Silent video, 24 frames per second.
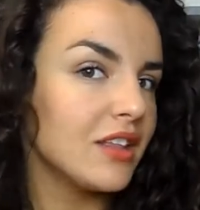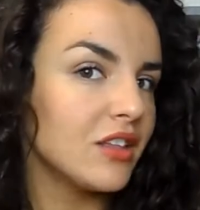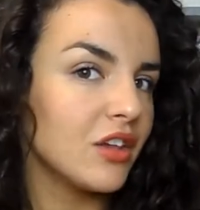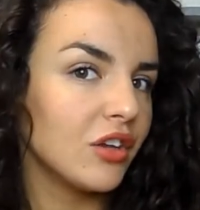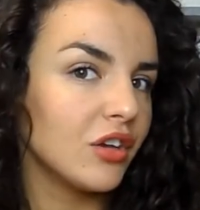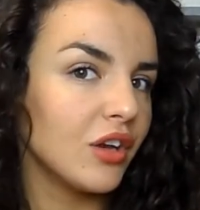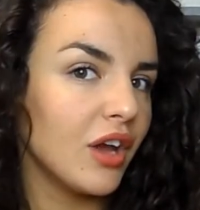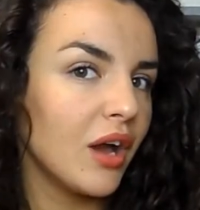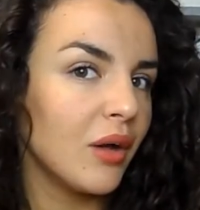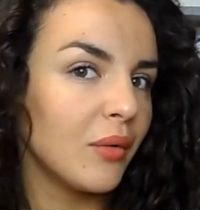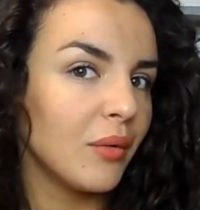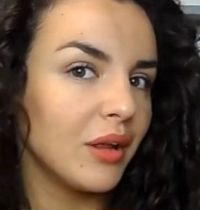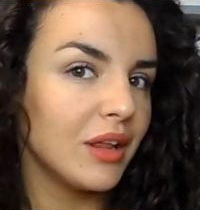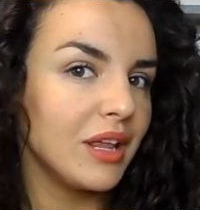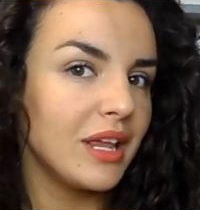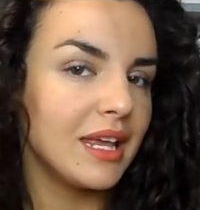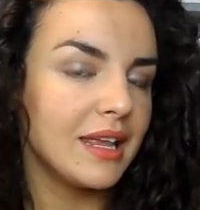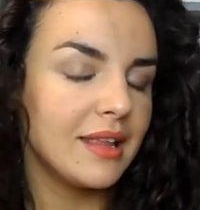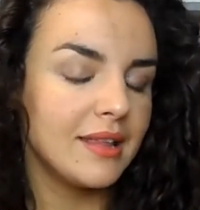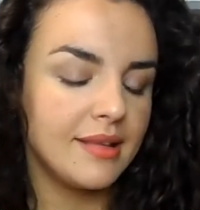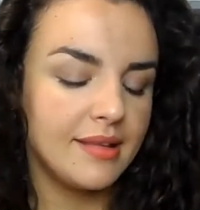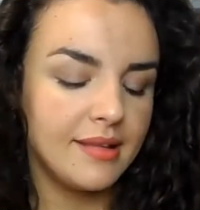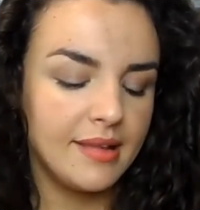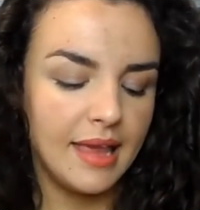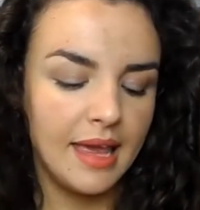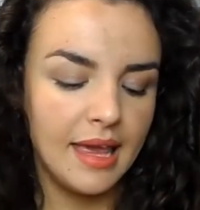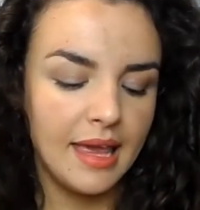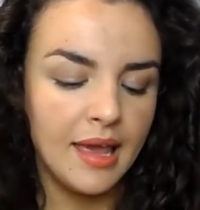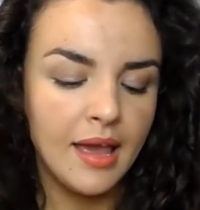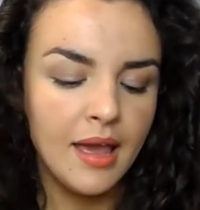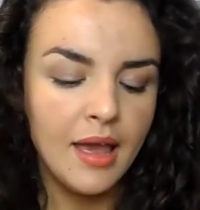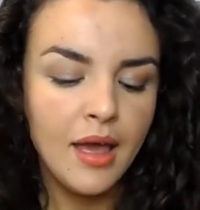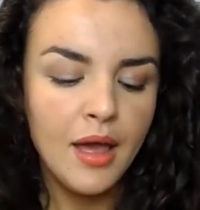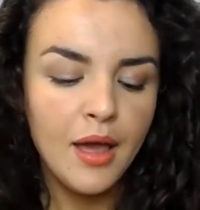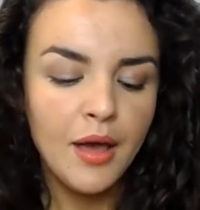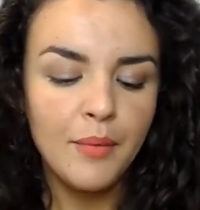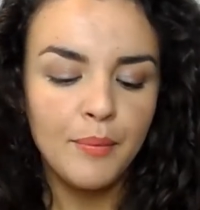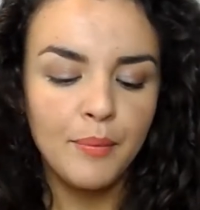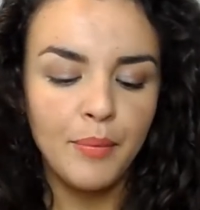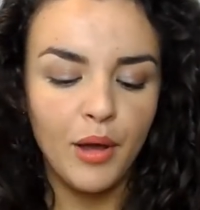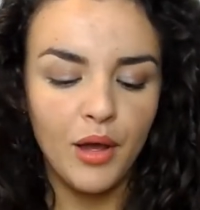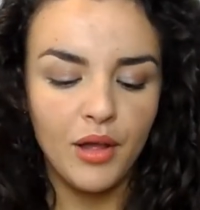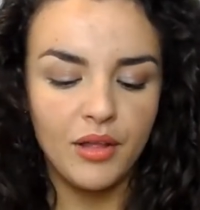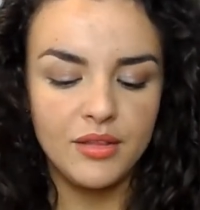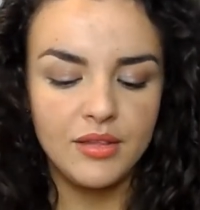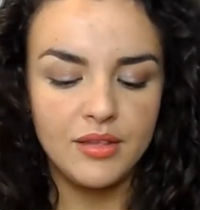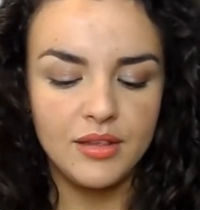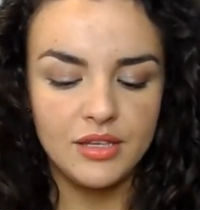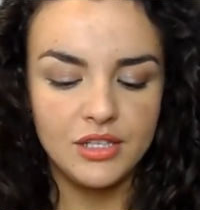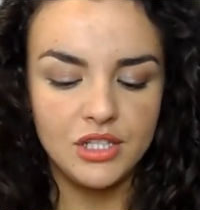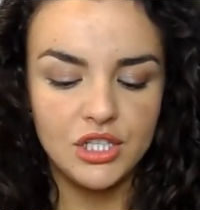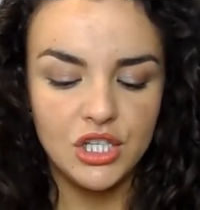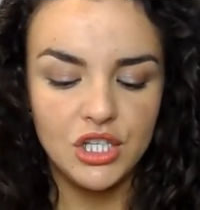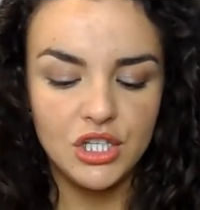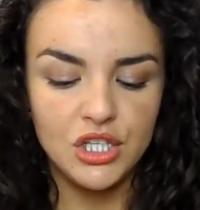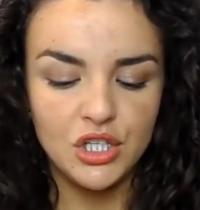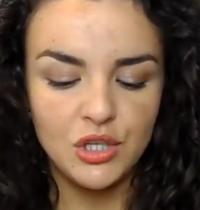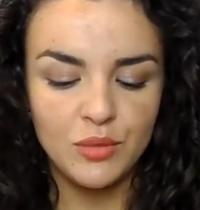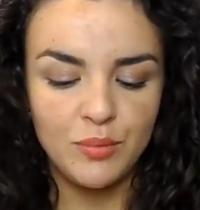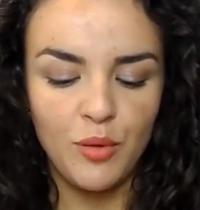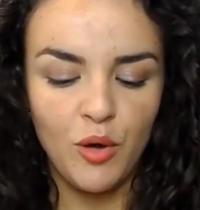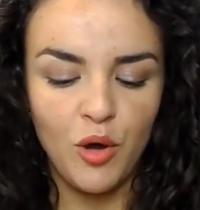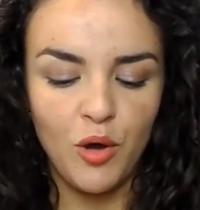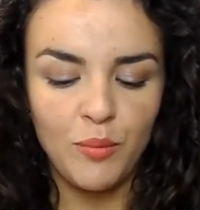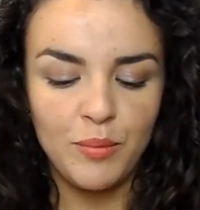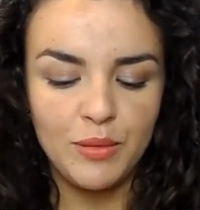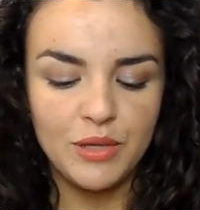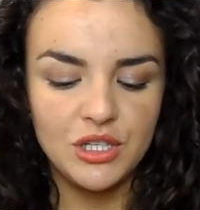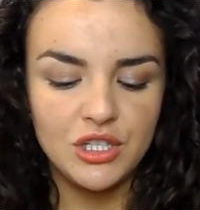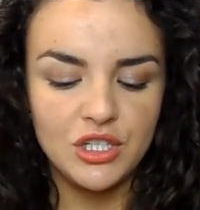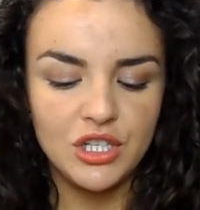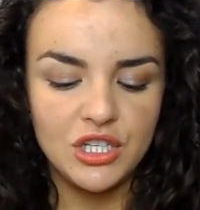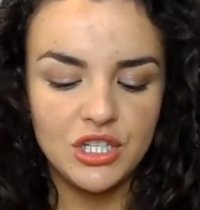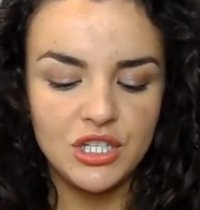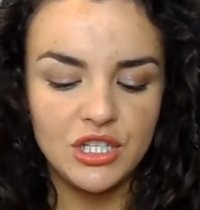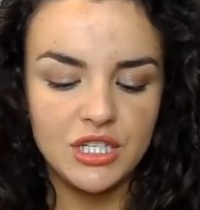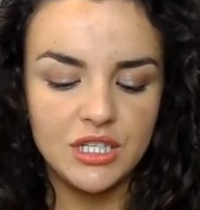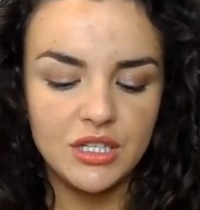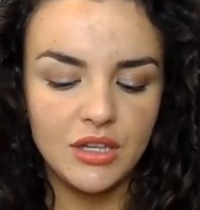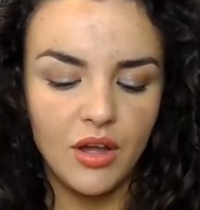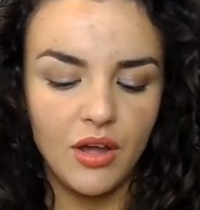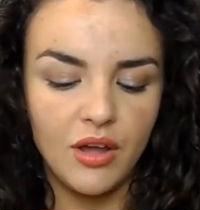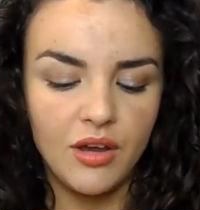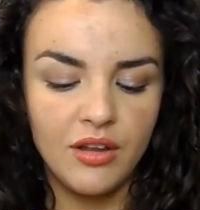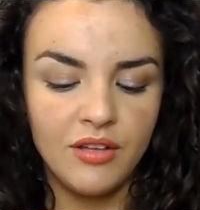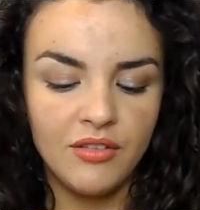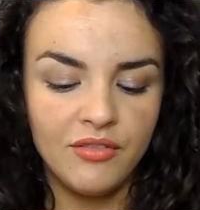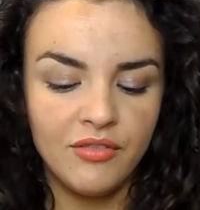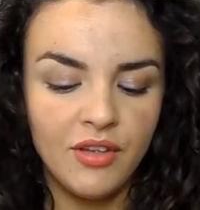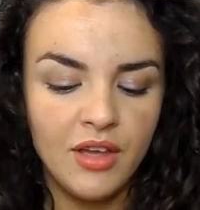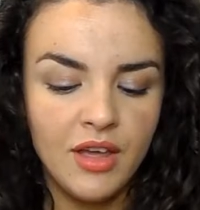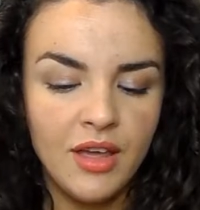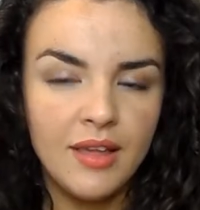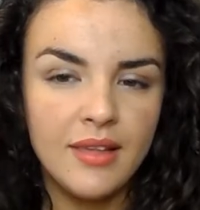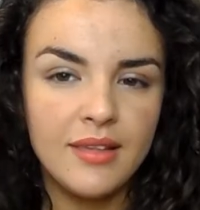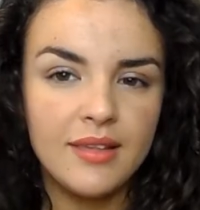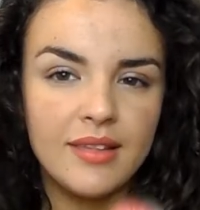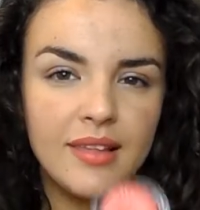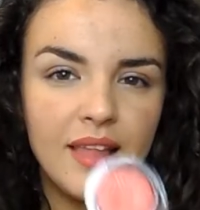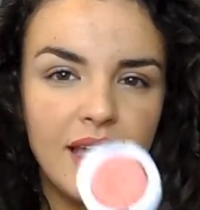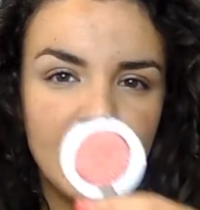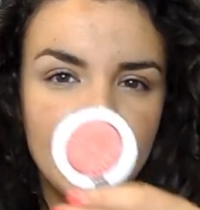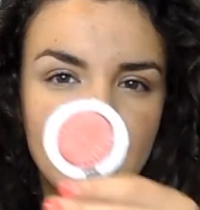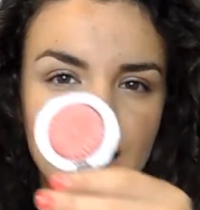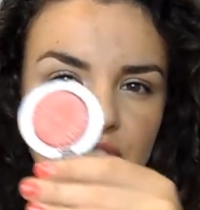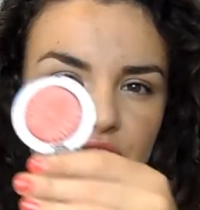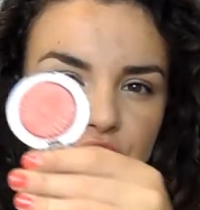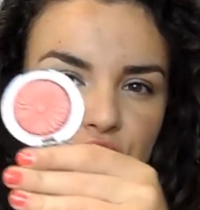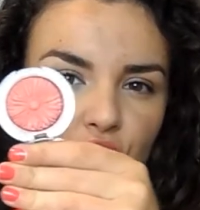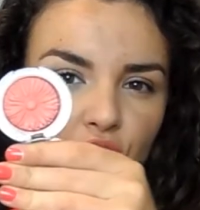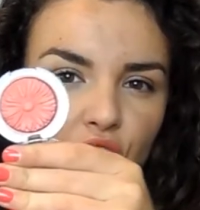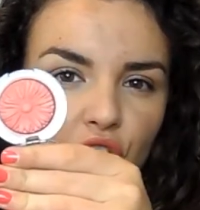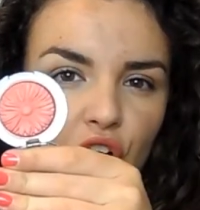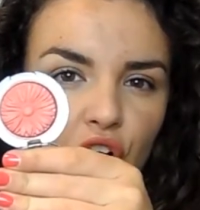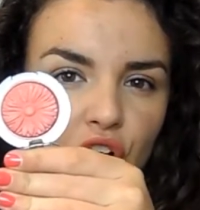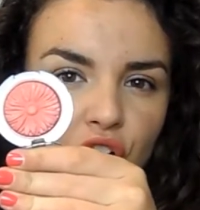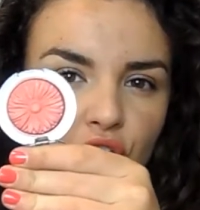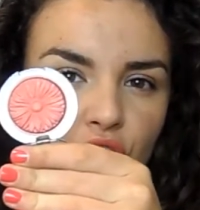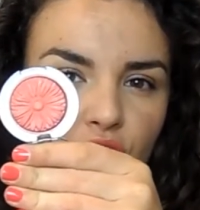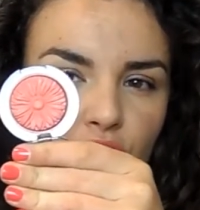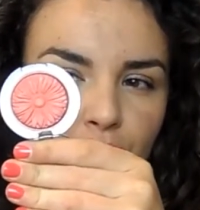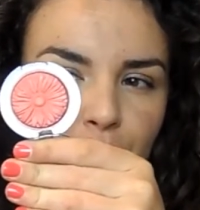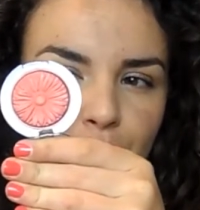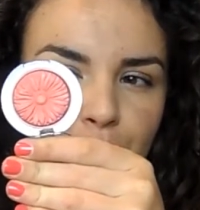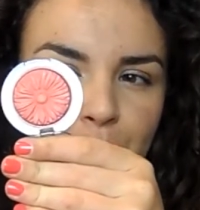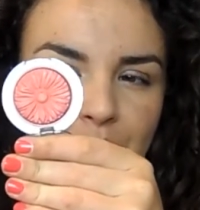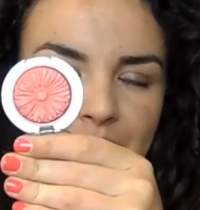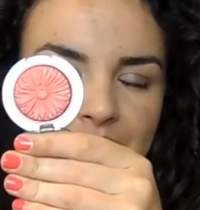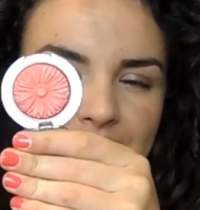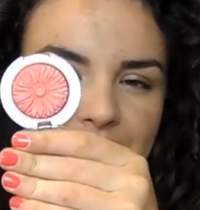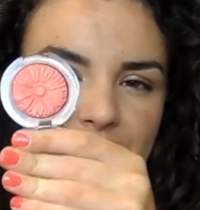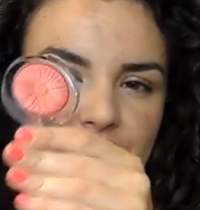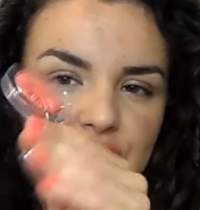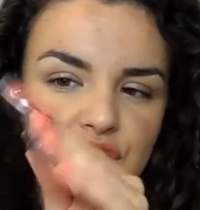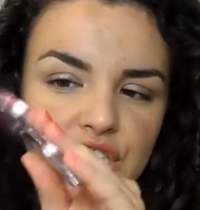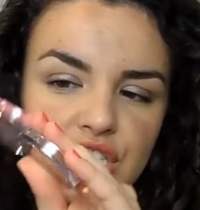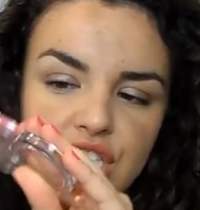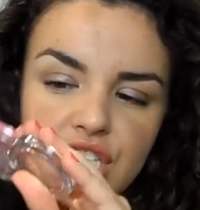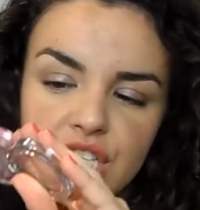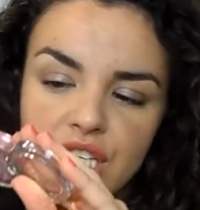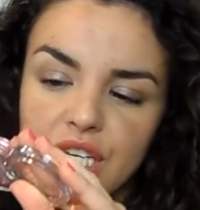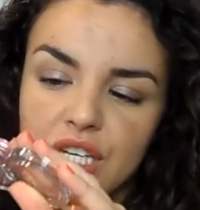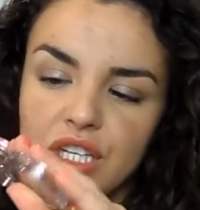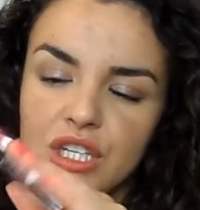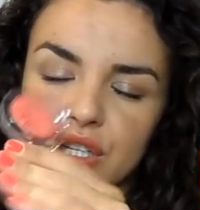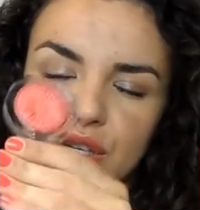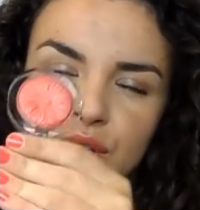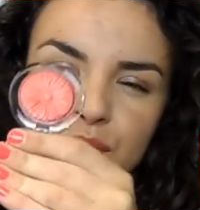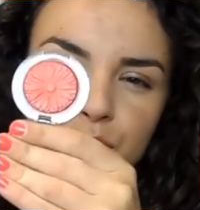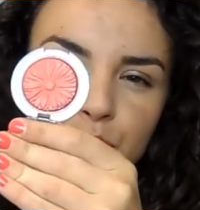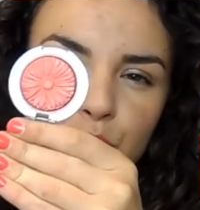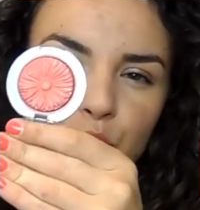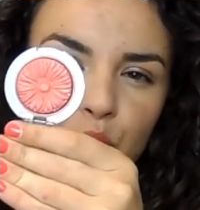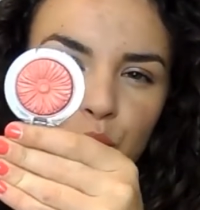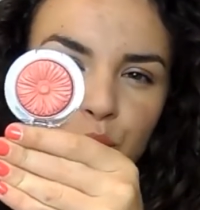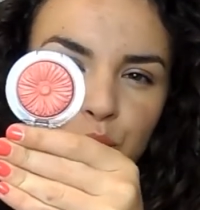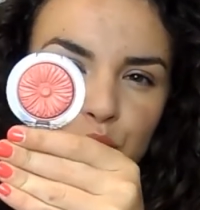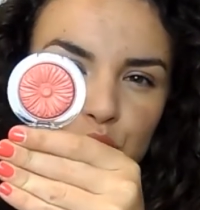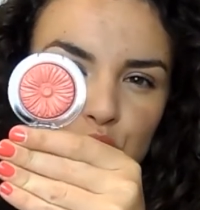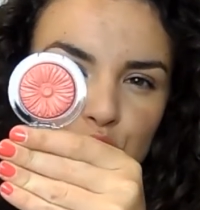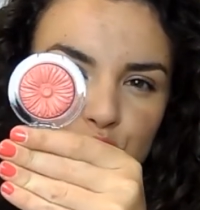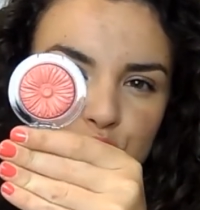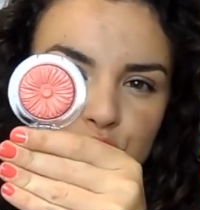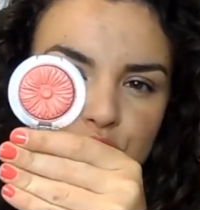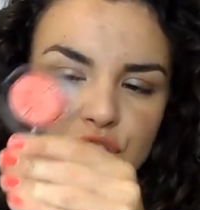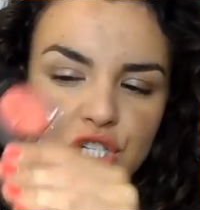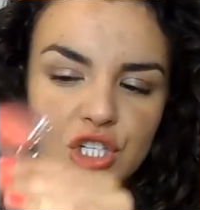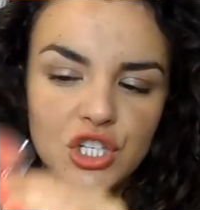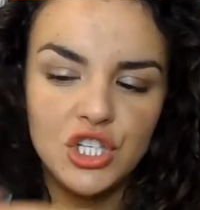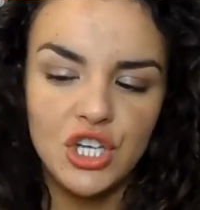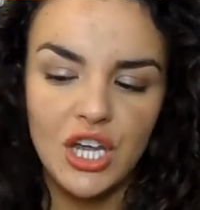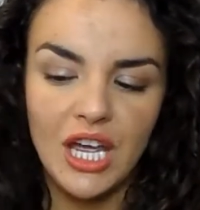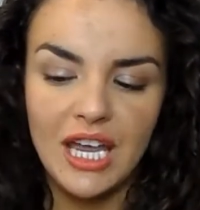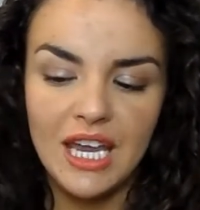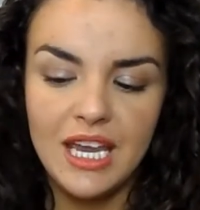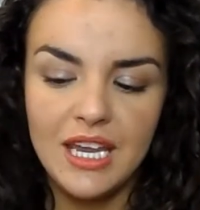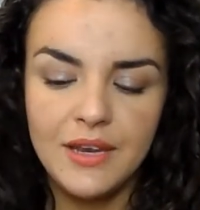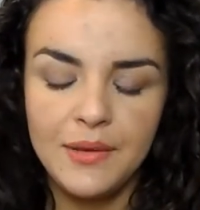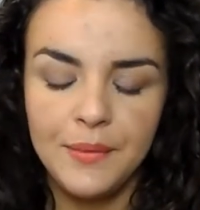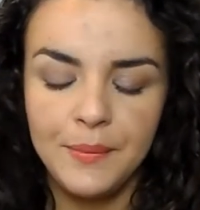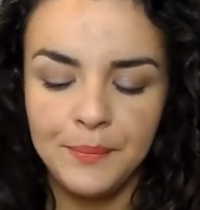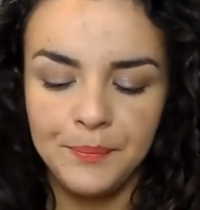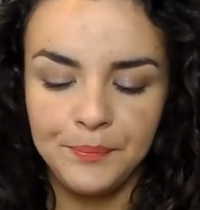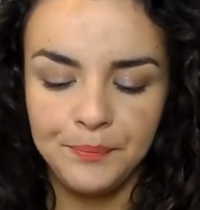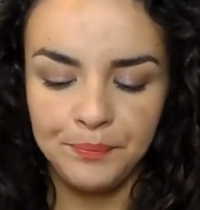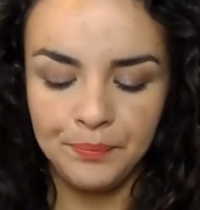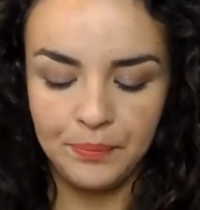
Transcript: I don't know how well you can see, but Ginger Pop is just this kind of slightly darker, peachy, more muted shade.